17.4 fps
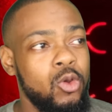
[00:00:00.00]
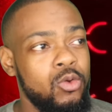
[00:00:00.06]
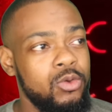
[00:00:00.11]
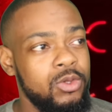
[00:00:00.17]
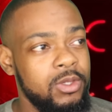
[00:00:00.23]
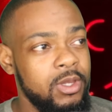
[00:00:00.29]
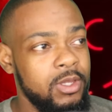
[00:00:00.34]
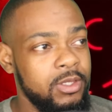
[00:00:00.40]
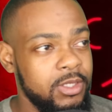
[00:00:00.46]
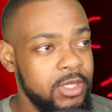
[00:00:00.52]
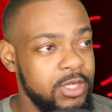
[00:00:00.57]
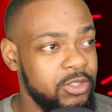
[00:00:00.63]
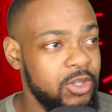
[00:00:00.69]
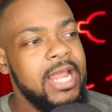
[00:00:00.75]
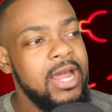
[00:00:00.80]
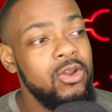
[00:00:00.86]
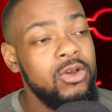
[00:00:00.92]
So
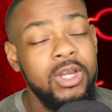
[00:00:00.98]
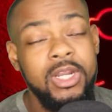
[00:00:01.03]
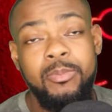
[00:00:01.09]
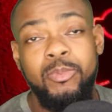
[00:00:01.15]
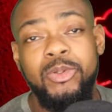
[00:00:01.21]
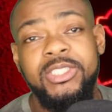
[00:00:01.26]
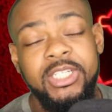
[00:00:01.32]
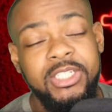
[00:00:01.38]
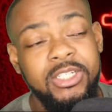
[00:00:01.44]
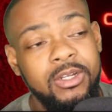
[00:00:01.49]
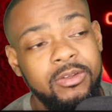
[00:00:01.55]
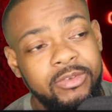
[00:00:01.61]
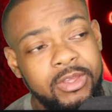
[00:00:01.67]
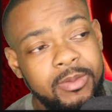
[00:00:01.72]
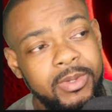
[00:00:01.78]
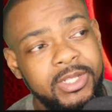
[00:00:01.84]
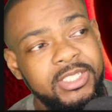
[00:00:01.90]
now look at the
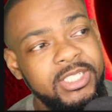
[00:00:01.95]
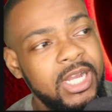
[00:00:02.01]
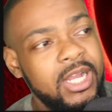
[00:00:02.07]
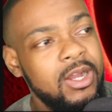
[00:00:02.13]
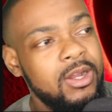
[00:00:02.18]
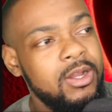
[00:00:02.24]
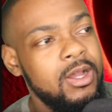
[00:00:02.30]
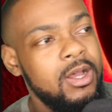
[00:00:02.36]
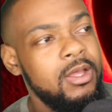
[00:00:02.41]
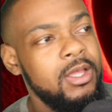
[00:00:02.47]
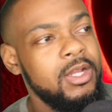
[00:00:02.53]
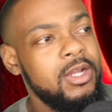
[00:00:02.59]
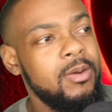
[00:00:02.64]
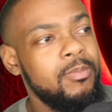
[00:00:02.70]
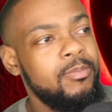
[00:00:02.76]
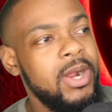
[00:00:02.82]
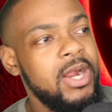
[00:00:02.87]
position of him and
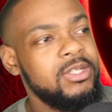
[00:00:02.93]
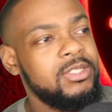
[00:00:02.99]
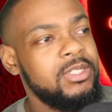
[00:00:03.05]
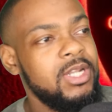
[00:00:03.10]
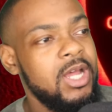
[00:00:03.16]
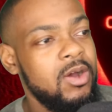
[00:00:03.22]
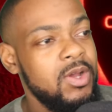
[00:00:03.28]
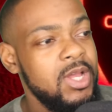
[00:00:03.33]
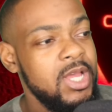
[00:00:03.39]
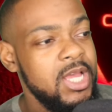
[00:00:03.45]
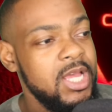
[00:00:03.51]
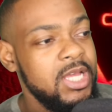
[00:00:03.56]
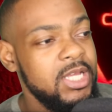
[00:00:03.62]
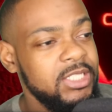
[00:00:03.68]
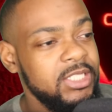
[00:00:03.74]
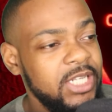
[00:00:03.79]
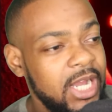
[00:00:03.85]
Xhaka in comparison
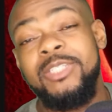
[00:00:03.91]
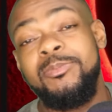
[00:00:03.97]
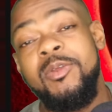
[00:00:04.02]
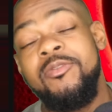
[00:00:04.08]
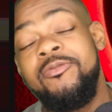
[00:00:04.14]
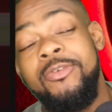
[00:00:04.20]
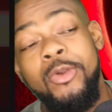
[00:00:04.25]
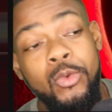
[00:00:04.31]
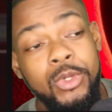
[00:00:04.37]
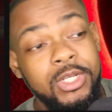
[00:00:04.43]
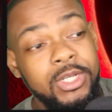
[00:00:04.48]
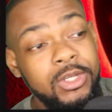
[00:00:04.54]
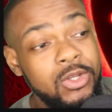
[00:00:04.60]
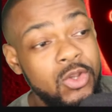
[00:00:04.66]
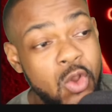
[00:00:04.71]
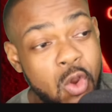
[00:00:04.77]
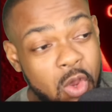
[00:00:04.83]
now. So Xhaka has been
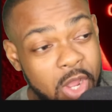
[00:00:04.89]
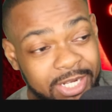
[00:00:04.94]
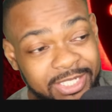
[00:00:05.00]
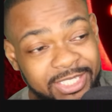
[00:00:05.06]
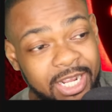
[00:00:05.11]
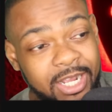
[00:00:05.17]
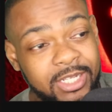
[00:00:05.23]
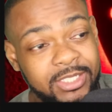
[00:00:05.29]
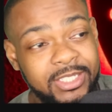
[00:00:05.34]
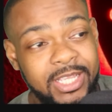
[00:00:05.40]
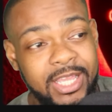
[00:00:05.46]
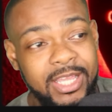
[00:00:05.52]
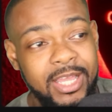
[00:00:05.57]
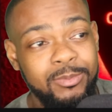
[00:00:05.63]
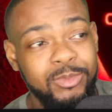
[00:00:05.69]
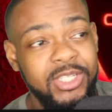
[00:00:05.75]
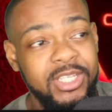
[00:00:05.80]
fluid. Look at
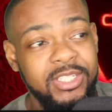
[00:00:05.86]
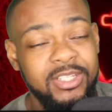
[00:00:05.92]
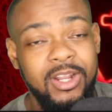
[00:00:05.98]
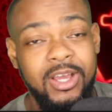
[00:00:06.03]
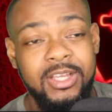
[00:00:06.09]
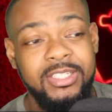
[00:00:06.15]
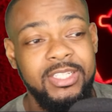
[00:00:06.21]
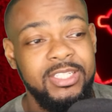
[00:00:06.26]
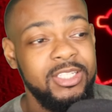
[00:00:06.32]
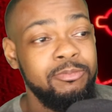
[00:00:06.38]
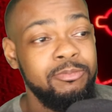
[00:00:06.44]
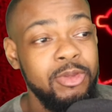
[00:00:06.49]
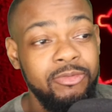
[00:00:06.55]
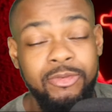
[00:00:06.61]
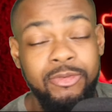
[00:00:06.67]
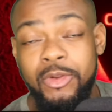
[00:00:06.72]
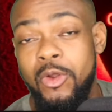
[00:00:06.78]
Xhaka's season last
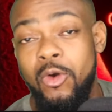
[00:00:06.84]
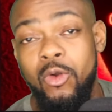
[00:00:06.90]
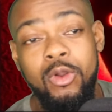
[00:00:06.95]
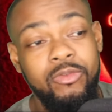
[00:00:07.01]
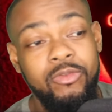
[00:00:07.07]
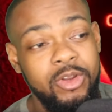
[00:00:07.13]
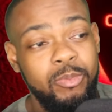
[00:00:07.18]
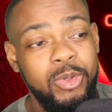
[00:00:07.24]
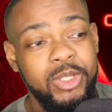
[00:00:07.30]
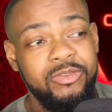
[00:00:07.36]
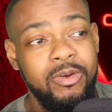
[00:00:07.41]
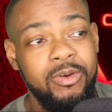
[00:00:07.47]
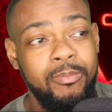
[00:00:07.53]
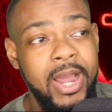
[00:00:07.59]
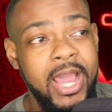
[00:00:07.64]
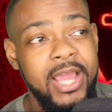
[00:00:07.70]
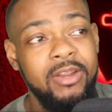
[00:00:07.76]
season. He's been fluid all over the
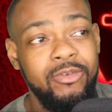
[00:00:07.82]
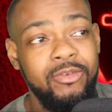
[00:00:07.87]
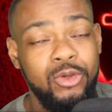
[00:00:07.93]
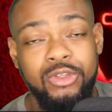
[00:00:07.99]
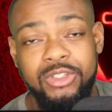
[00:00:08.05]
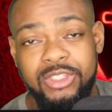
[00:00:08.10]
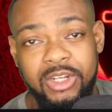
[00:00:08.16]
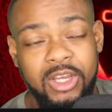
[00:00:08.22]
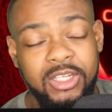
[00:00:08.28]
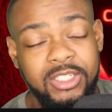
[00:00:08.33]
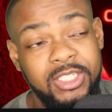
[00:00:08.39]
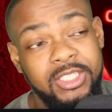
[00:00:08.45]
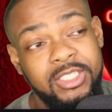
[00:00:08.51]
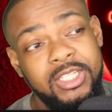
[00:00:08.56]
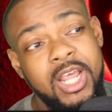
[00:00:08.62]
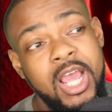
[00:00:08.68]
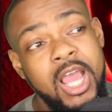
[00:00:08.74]
pitch for Bayer
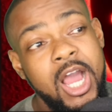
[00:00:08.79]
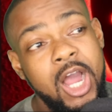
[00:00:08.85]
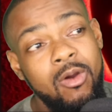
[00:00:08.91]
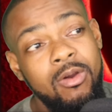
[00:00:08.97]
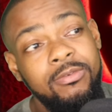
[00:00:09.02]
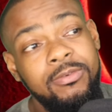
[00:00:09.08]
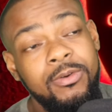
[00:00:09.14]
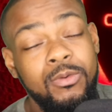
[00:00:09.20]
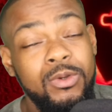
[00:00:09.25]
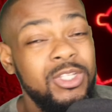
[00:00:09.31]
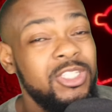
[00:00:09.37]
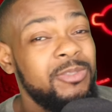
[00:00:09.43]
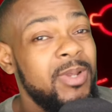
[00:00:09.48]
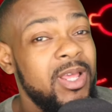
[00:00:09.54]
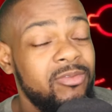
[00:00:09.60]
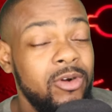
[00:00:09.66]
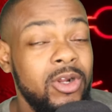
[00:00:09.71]
Leverkusen last season.
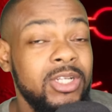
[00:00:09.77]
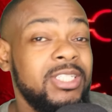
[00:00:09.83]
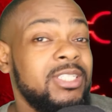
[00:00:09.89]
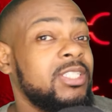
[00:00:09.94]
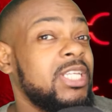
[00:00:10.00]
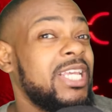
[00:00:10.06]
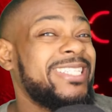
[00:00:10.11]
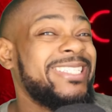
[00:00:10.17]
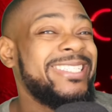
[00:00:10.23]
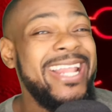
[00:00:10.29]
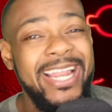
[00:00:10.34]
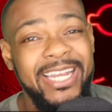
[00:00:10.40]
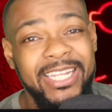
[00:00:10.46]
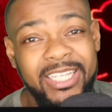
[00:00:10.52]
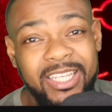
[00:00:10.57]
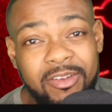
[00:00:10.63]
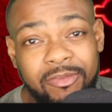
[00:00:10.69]
However, when he's playing for us,
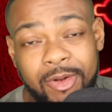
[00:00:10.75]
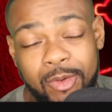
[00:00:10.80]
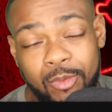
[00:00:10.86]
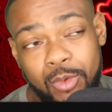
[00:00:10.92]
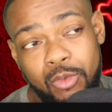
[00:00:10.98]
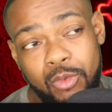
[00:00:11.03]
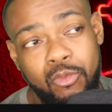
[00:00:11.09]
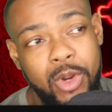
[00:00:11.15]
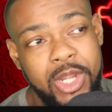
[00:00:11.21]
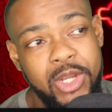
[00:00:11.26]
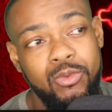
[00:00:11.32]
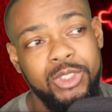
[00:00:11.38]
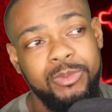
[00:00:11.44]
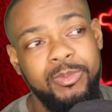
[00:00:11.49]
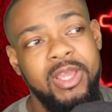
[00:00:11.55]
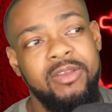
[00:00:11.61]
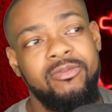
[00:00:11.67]
it's slightly different
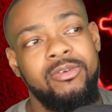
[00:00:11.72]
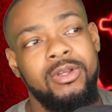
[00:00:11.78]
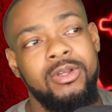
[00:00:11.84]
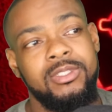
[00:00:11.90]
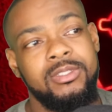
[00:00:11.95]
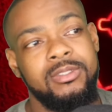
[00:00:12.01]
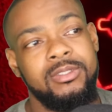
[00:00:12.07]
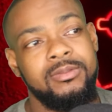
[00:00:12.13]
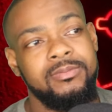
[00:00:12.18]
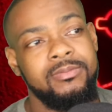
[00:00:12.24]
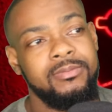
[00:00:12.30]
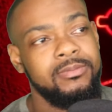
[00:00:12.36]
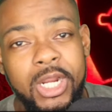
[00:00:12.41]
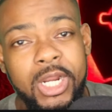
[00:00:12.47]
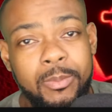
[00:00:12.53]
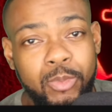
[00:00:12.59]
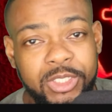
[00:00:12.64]
when he was playing for us.
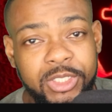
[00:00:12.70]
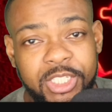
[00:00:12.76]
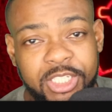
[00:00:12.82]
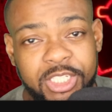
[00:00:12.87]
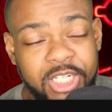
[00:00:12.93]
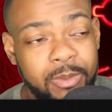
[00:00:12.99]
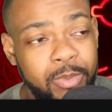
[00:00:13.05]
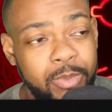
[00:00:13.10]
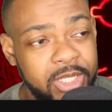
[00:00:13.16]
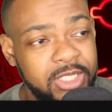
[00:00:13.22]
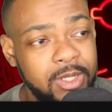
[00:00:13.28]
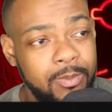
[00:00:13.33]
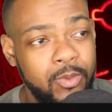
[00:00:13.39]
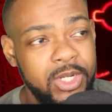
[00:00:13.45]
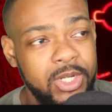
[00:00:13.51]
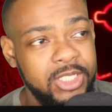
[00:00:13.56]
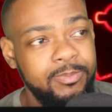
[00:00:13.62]
Look at the position he
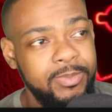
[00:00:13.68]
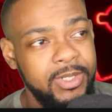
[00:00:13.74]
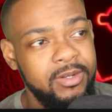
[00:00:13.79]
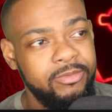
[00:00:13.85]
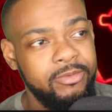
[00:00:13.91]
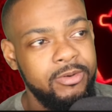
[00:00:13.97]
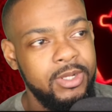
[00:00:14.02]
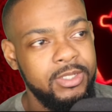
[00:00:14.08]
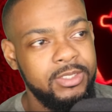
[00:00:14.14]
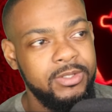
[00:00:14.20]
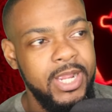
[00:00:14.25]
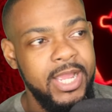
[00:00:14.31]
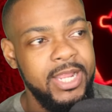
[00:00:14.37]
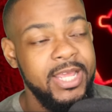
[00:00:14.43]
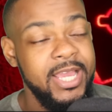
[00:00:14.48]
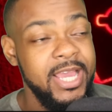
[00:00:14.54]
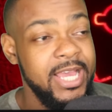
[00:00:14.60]
picks up when he's playing for
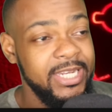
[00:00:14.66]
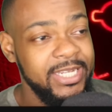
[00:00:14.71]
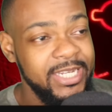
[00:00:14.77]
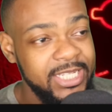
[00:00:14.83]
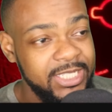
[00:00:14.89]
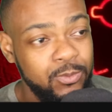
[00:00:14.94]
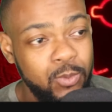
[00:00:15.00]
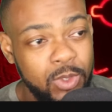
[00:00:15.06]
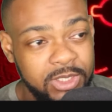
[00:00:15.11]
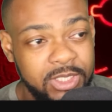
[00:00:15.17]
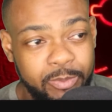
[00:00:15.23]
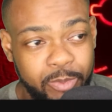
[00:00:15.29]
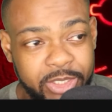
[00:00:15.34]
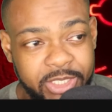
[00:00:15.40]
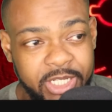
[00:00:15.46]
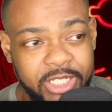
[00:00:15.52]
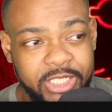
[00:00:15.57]
us, right? This
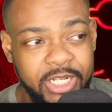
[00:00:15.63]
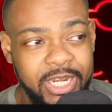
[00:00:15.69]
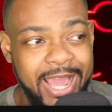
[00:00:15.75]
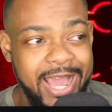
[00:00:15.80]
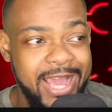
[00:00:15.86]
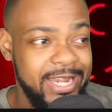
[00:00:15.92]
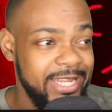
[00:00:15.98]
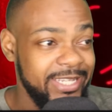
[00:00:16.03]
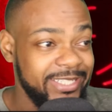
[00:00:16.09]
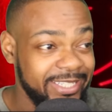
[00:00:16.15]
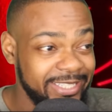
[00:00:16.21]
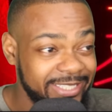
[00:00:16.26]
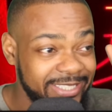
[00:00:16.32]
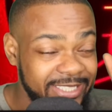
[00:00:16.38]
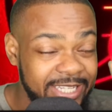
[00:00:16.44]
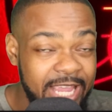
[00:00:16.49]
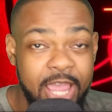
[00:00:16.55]
was the position,
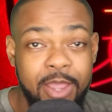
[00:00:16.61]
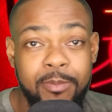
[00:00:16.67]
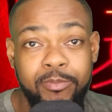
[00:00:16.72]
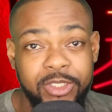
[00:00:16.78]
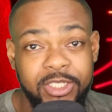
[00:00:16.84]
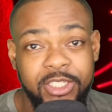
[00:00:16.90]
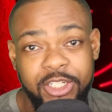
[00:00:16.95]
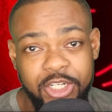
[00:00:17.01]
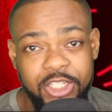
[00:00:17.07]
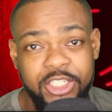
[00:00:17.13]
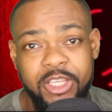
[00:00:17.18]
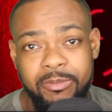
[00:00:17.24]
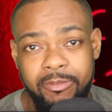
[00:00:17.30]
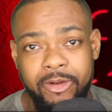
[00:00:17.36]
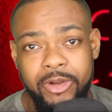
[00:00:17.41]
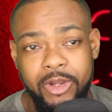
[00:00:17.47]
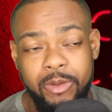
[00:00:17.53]
and it's the same
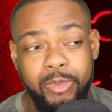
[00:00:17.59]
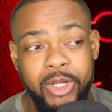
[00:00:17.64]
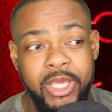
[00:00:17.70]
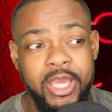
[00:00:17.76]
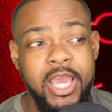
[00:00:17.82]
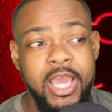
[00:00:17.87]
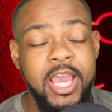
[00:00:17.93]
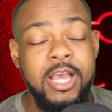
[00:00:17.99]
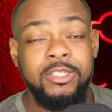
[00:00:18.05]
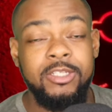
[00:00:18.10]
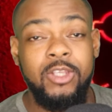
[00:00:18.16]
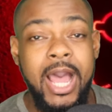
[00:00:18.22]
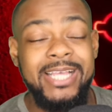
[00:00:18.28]
position you see Merino play.